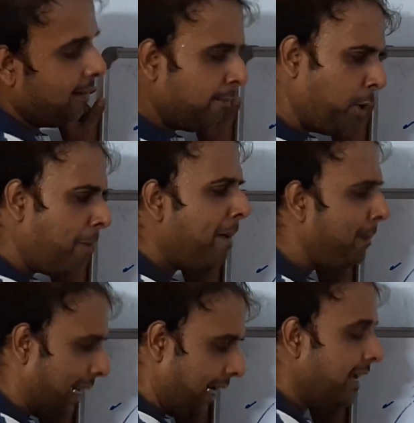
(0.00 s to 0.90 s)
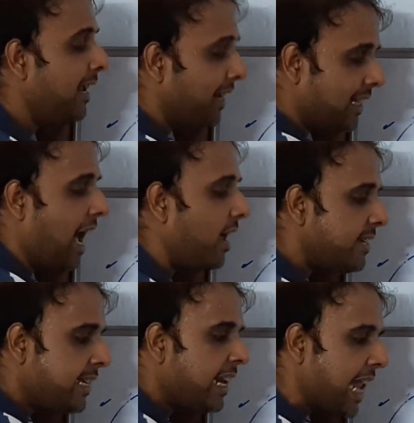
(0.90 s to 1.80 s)
probably the
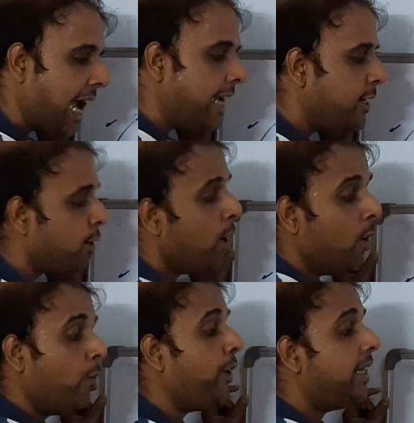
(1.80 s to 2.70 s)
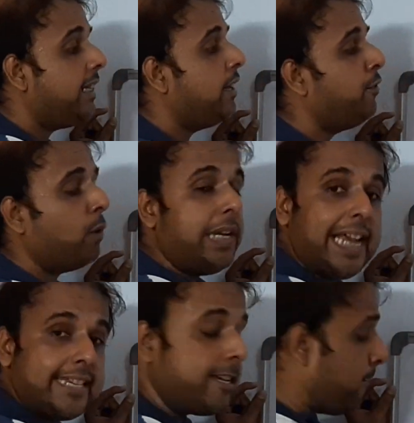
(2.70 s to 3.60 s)
answer lies within the folic
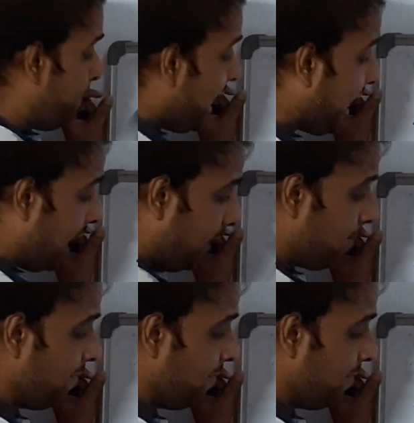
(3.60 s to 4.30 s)
acid making.